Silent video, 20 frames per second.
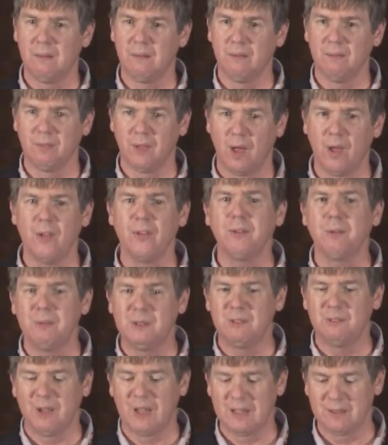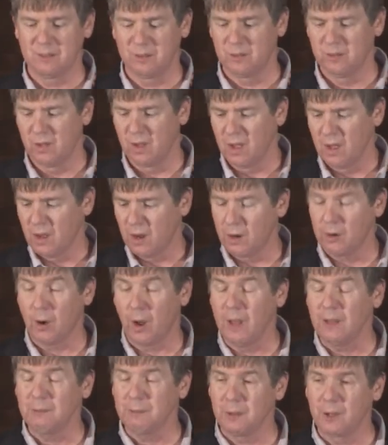ultimate events, or
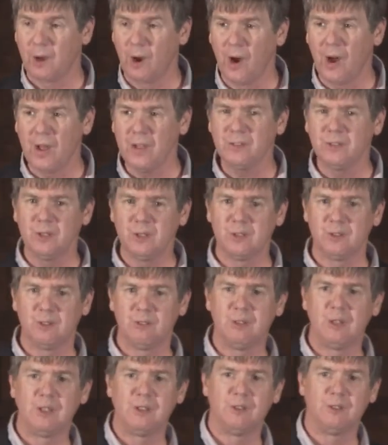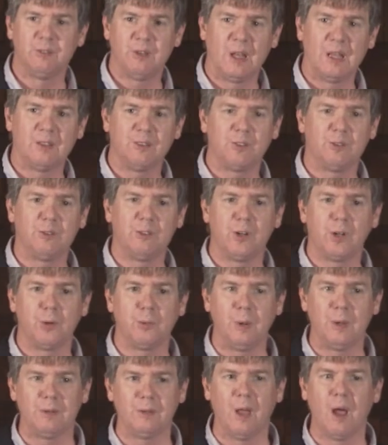ultimate causes of these events are very
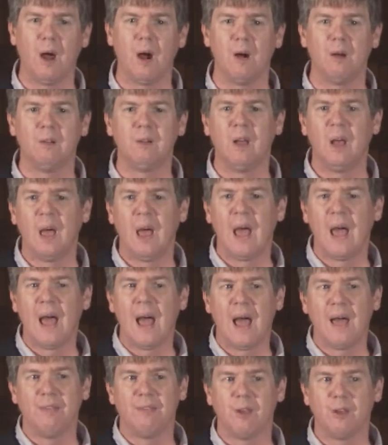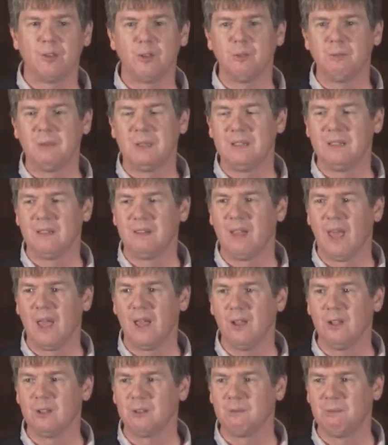well known. Those will be
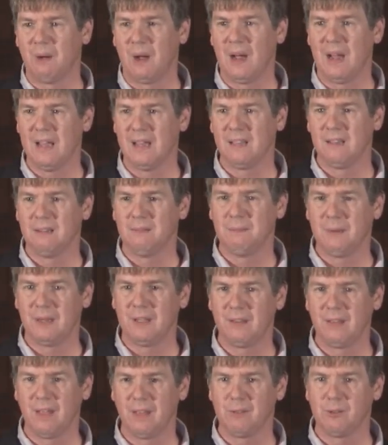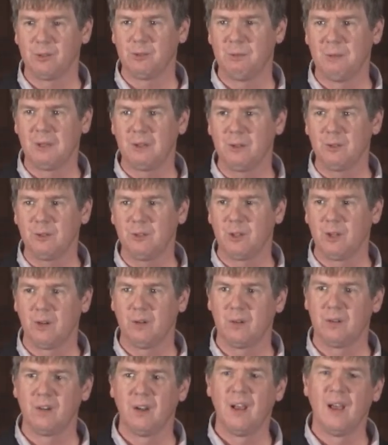detailed by many of the other speakers
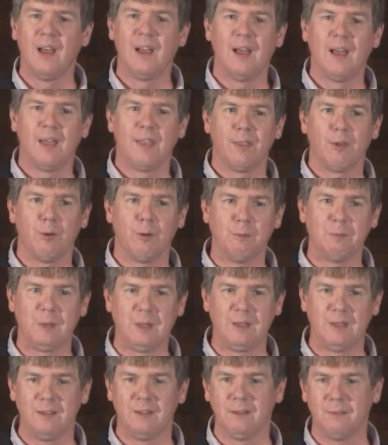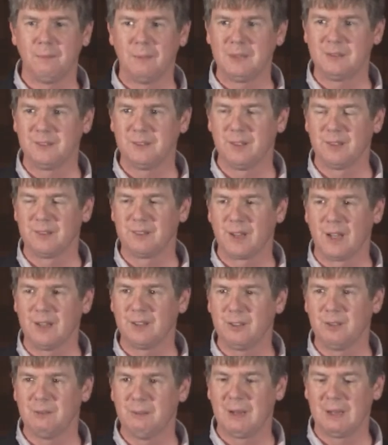here. There will be much
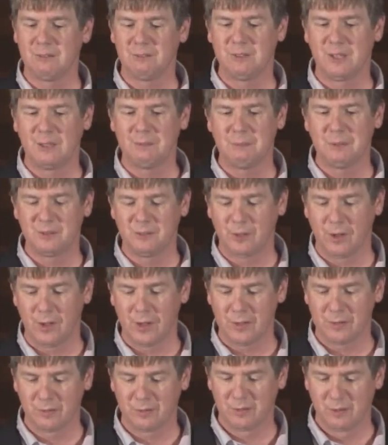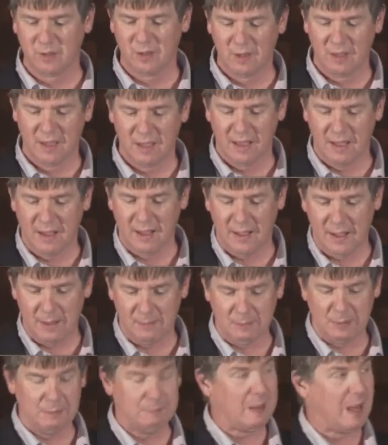discussion about flood basalts,
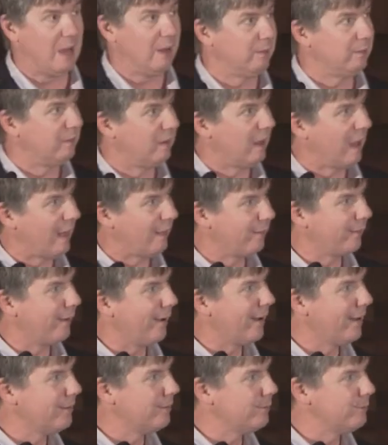about other kinds of